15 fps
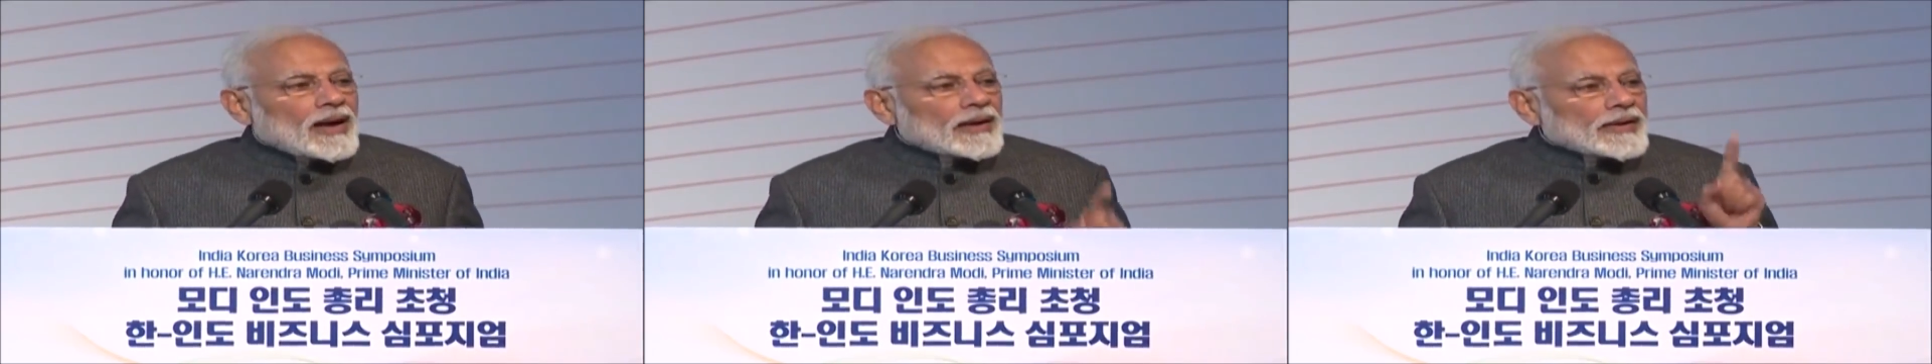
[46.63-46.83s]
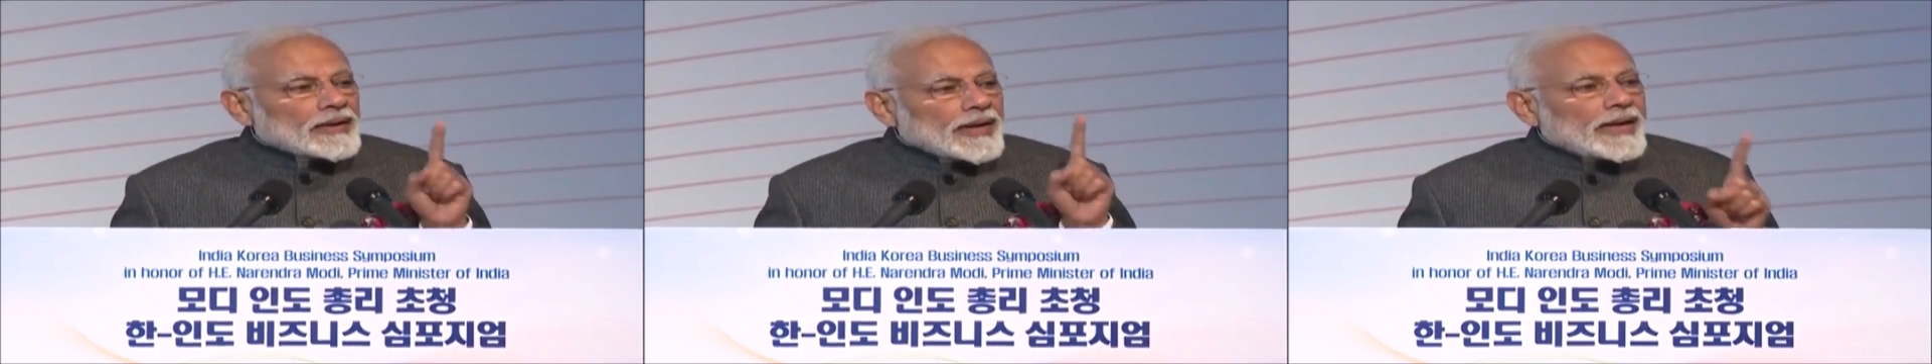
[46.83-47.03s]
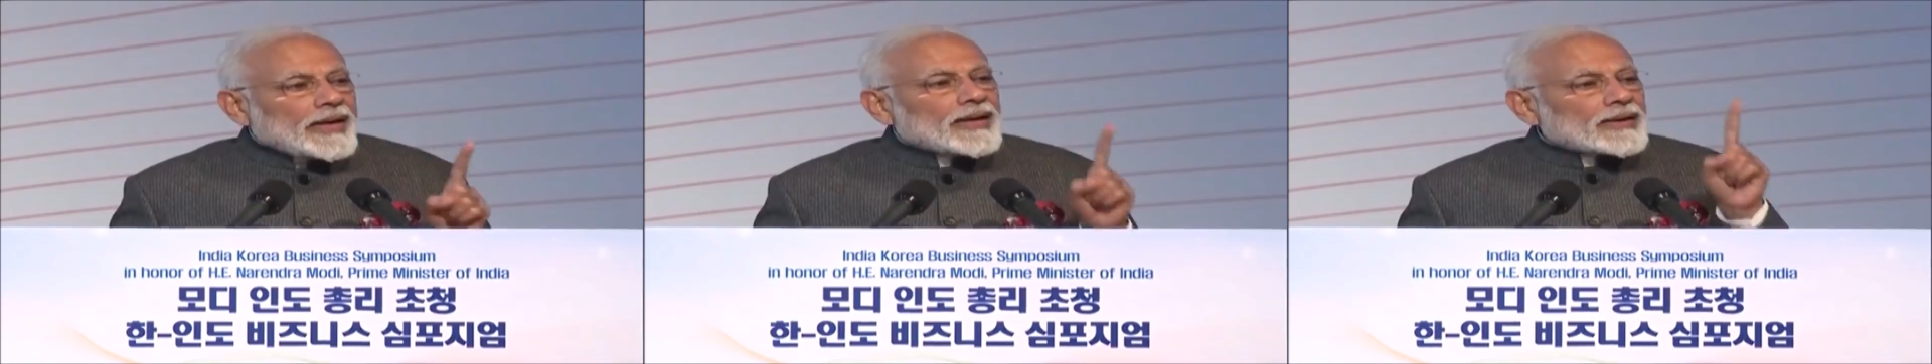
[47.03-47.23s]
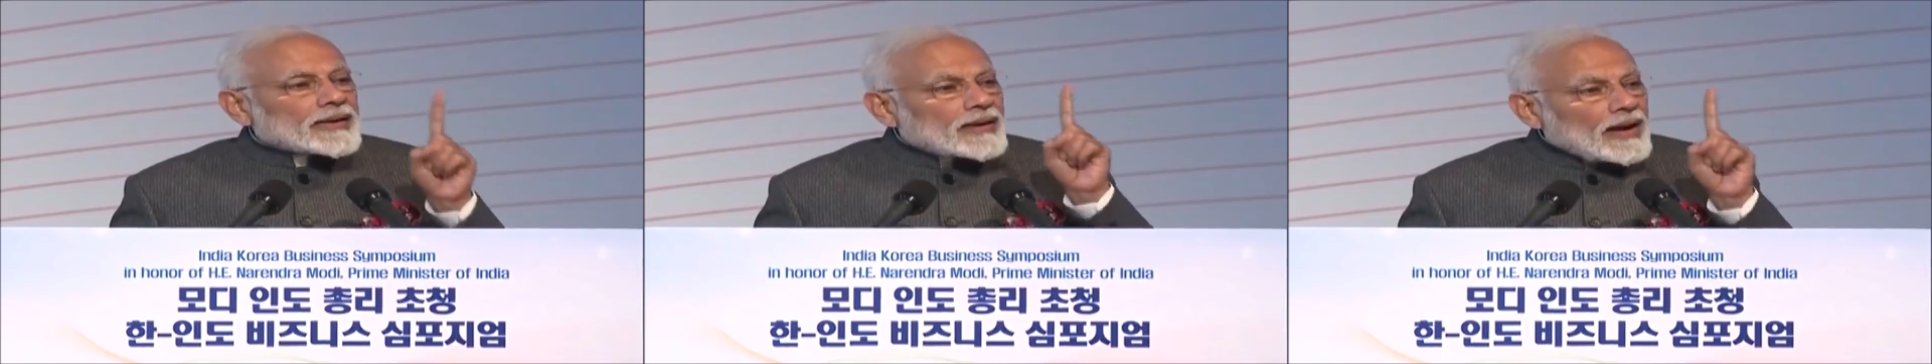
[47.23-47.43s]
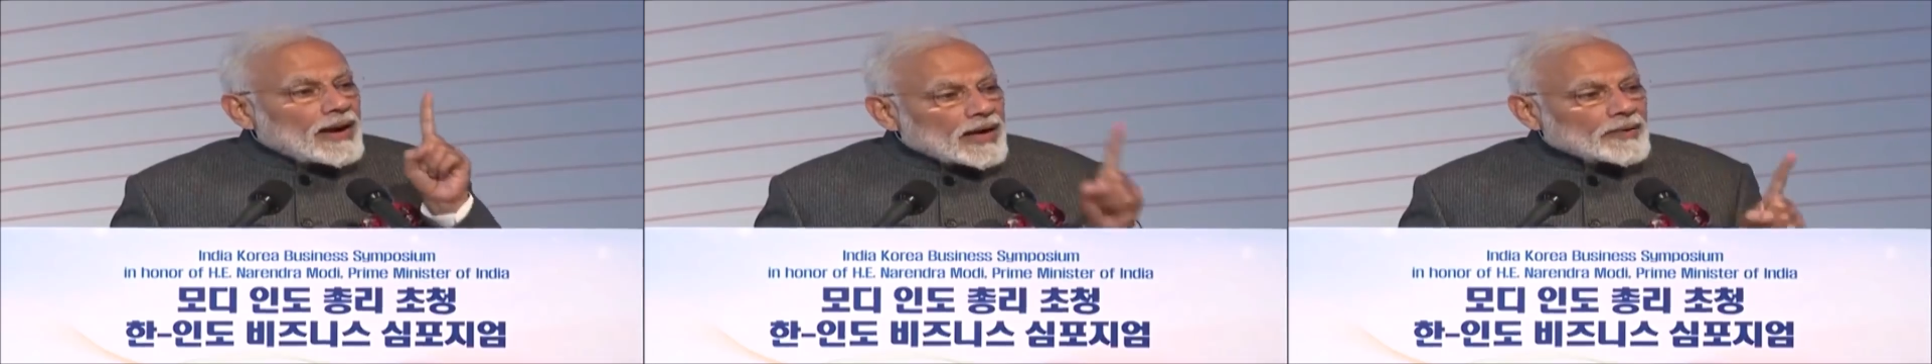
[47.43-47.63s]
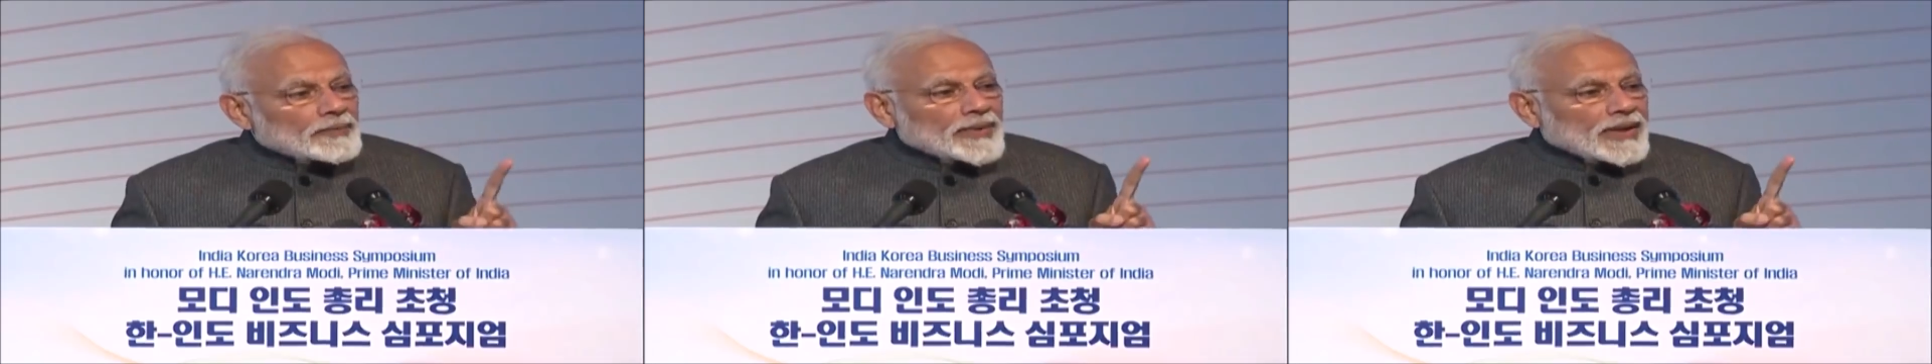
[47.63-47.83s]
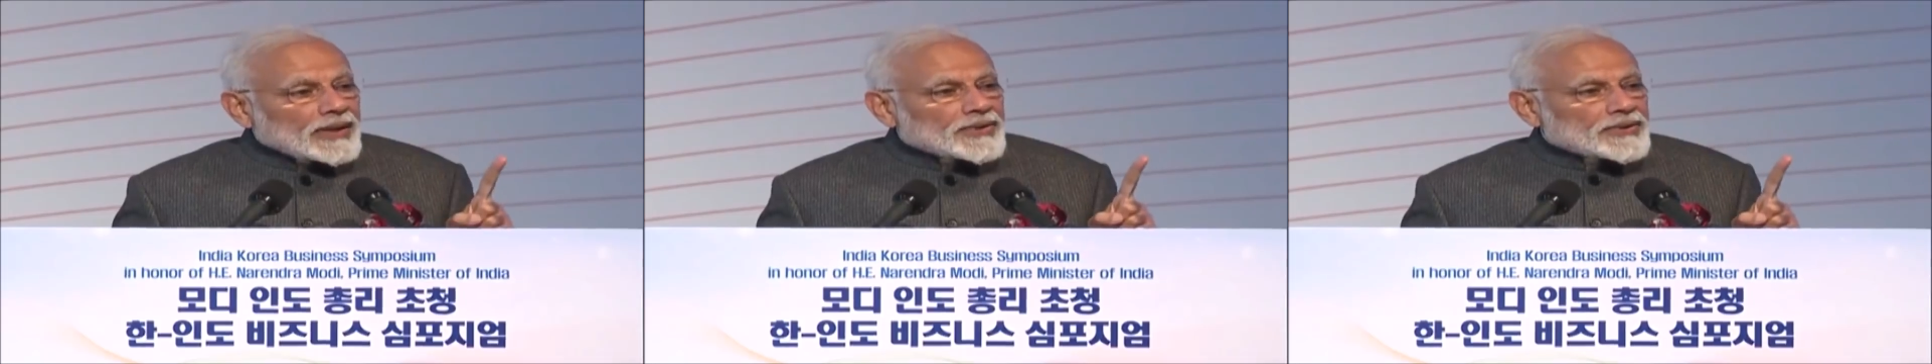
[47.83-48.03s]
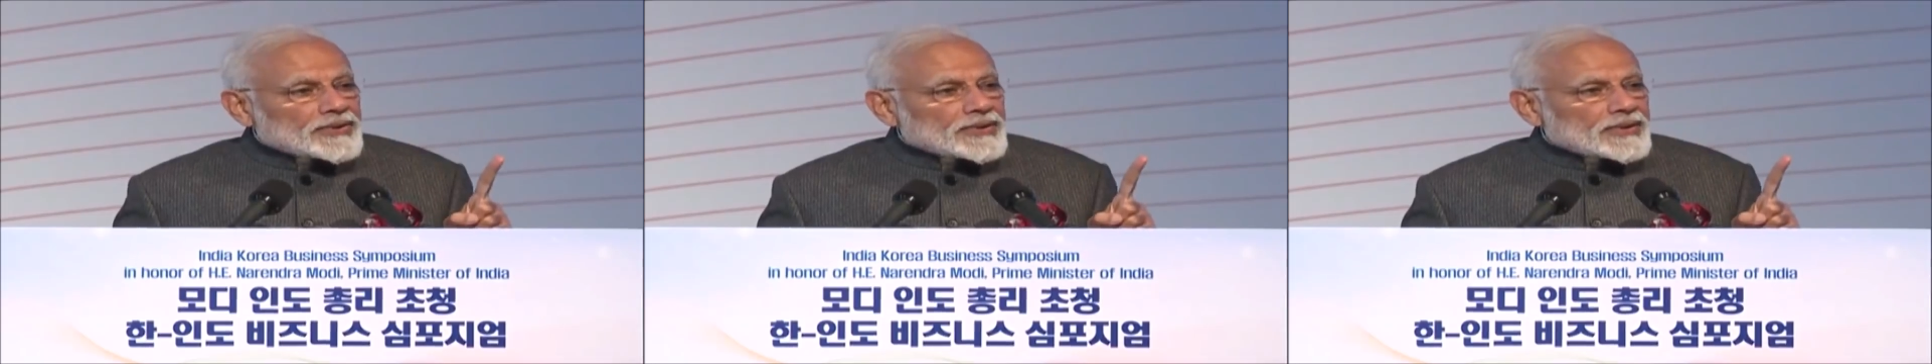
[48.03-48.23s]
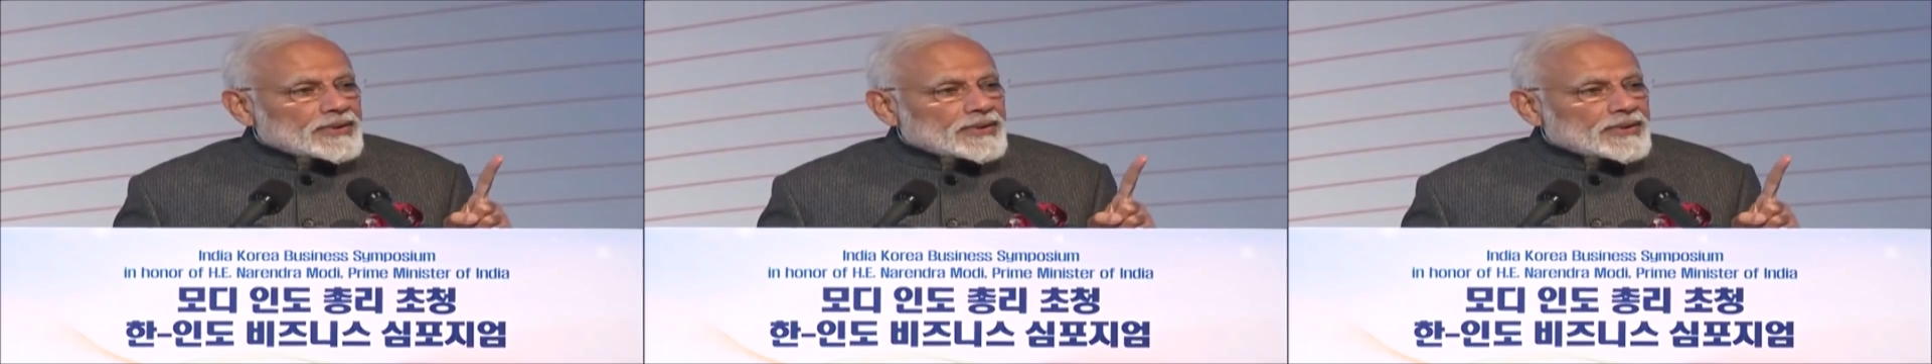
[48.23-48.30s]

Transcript: a red carpet.